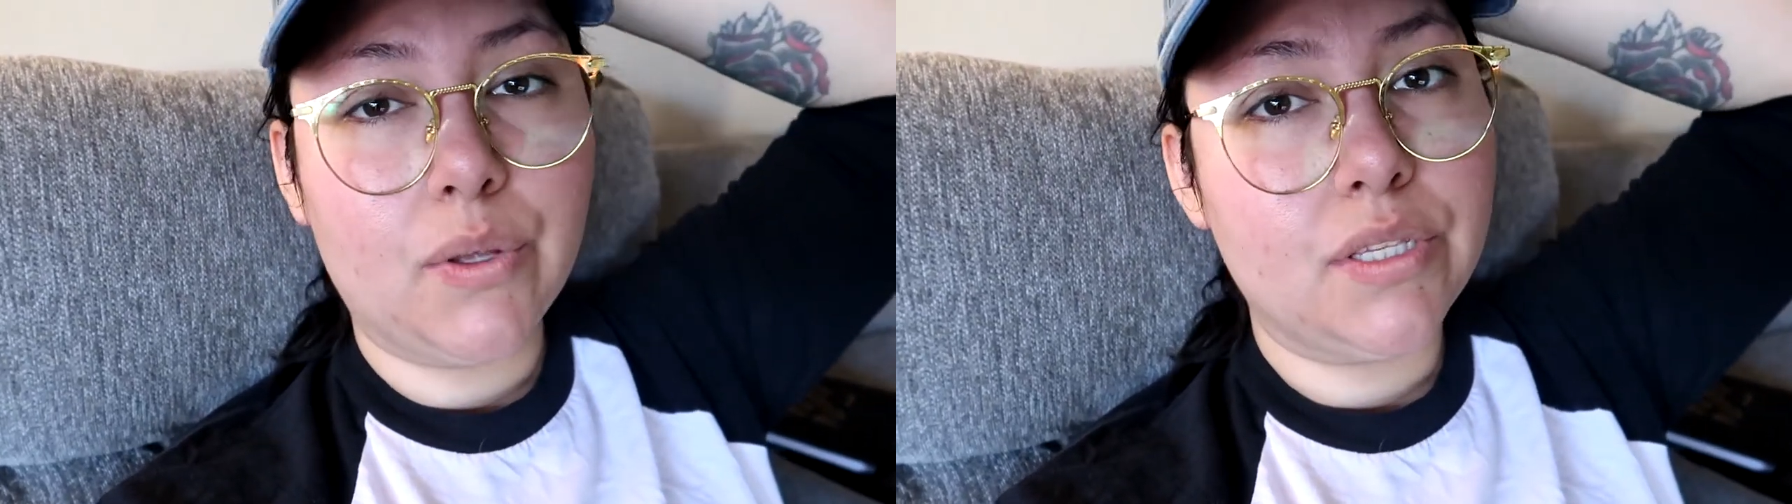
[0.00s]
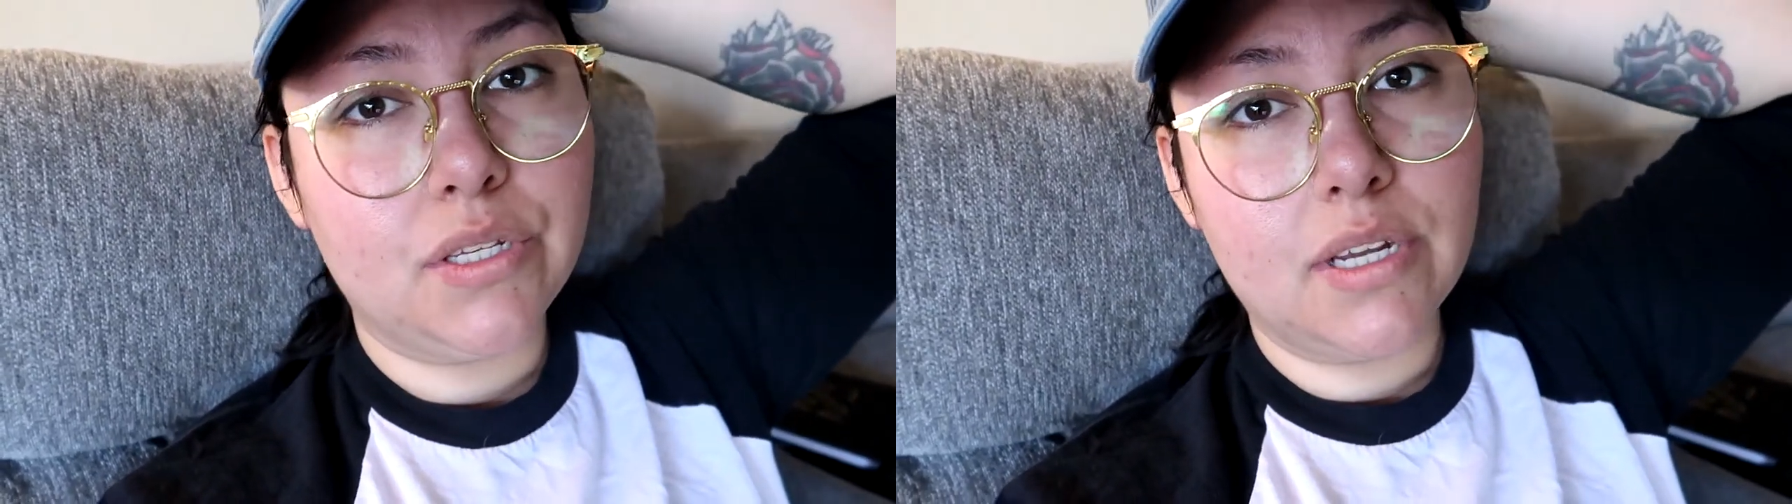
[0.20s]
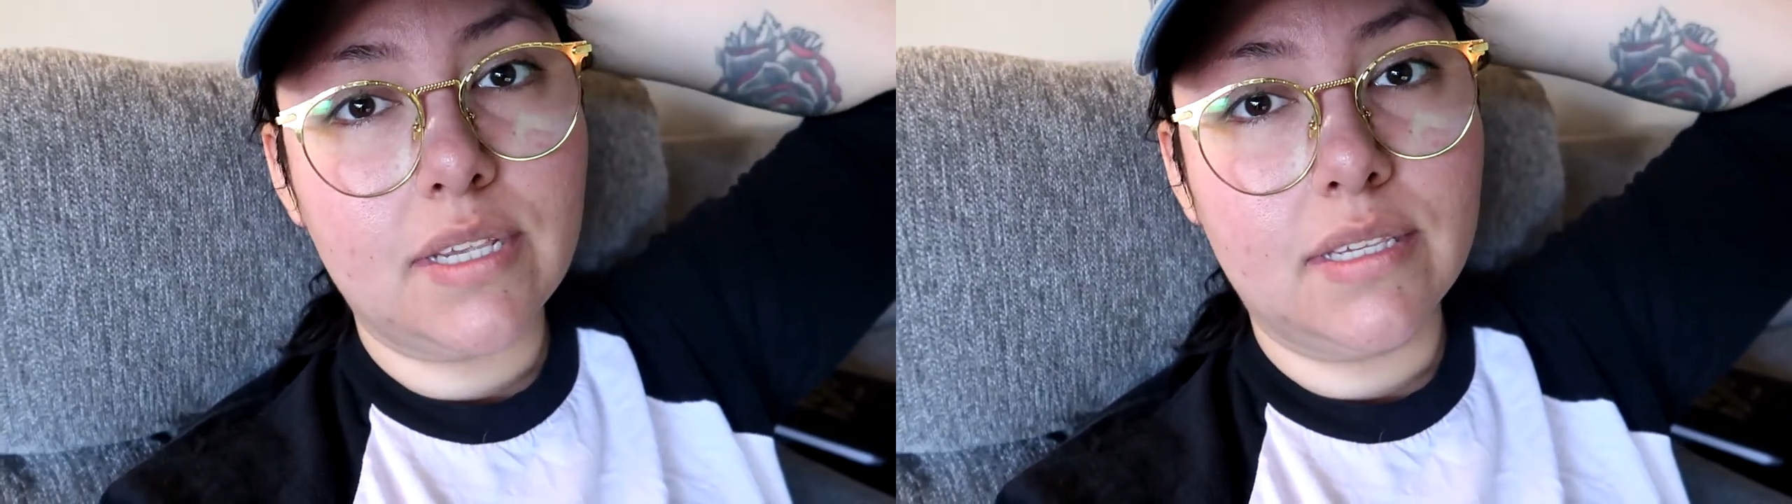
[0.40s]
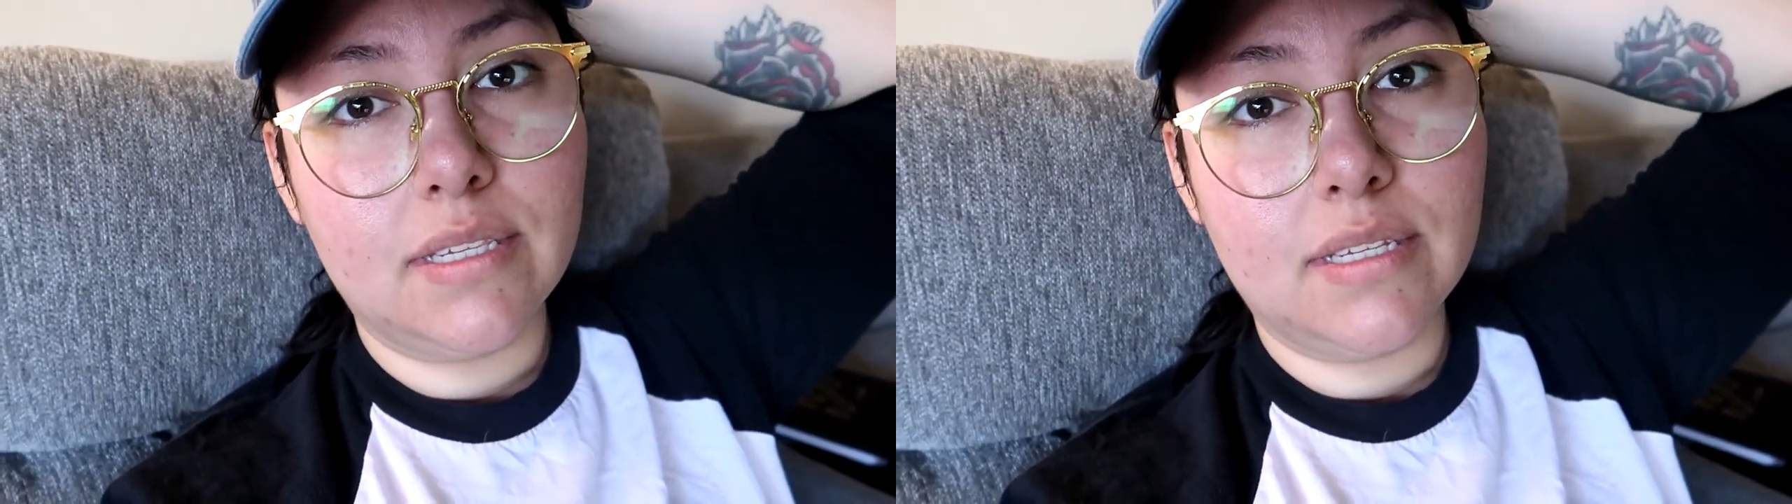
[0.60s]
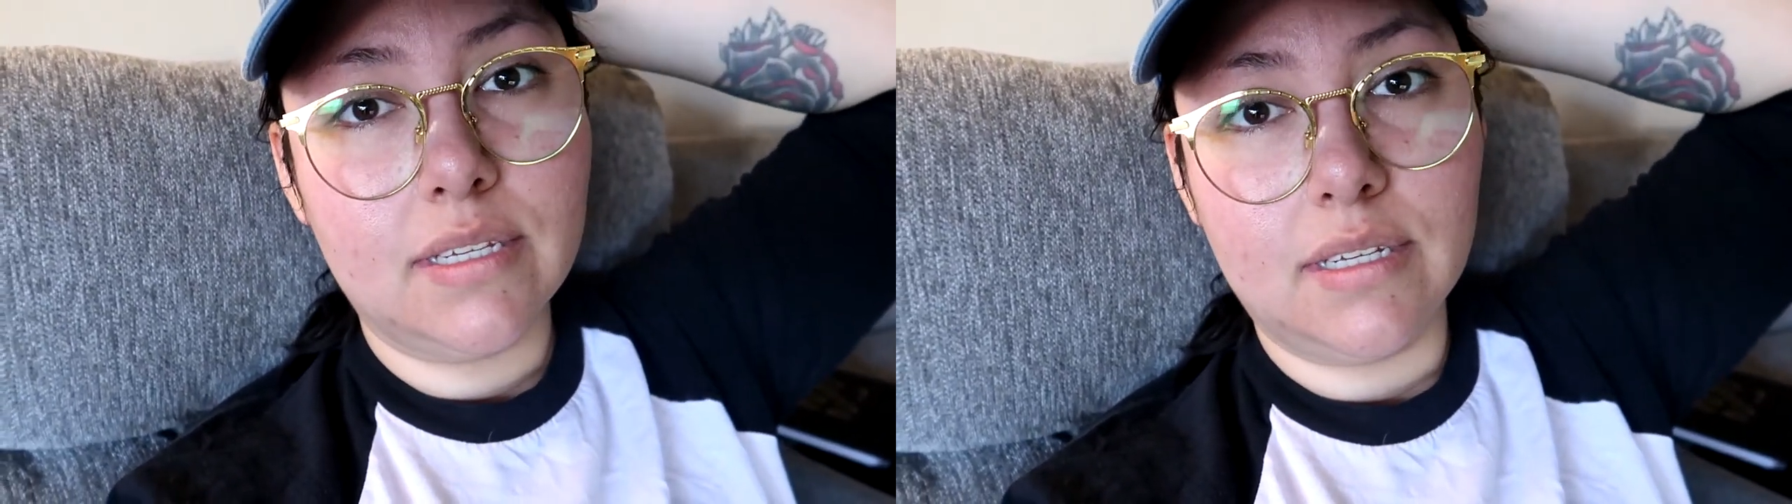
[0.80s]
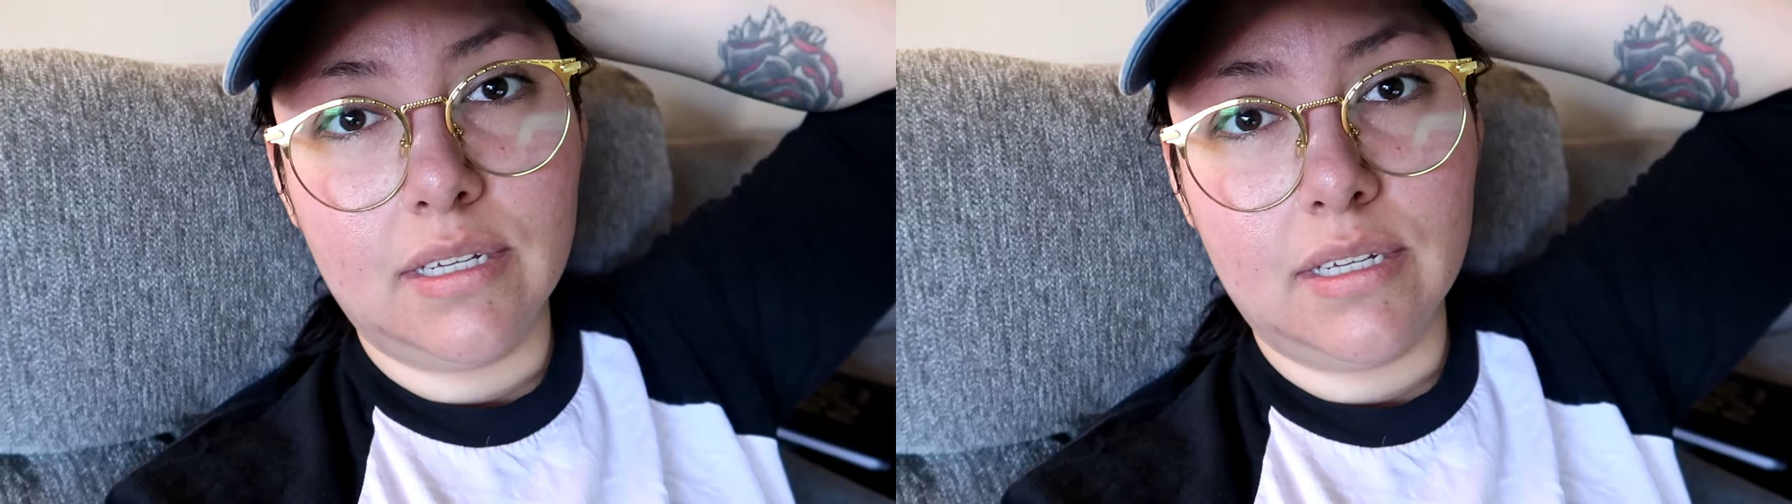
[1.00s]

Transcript: it's just